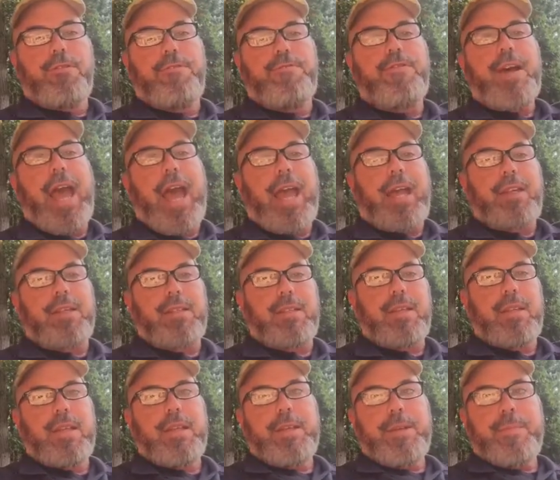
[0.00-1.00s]
fact.
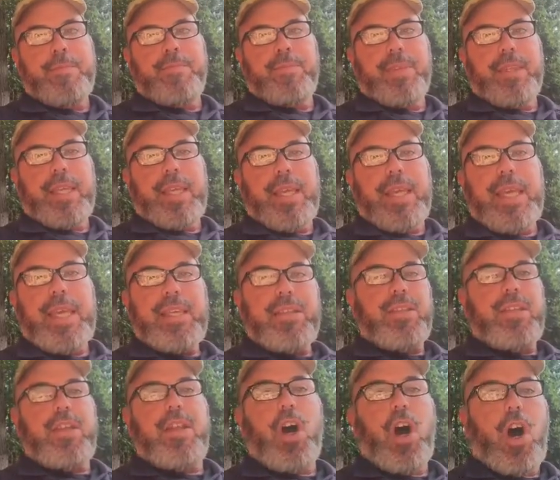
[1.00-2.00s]
Is
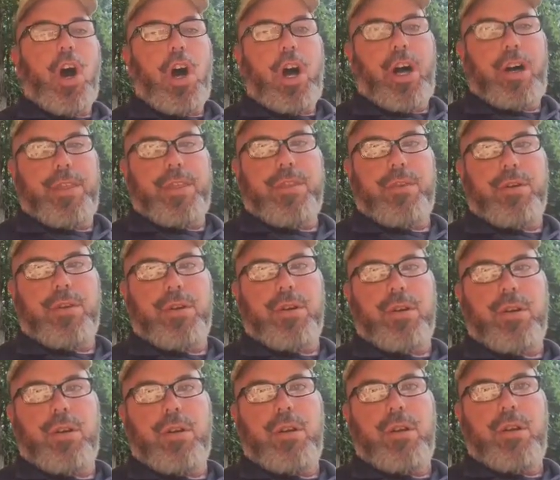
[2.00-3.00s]
the author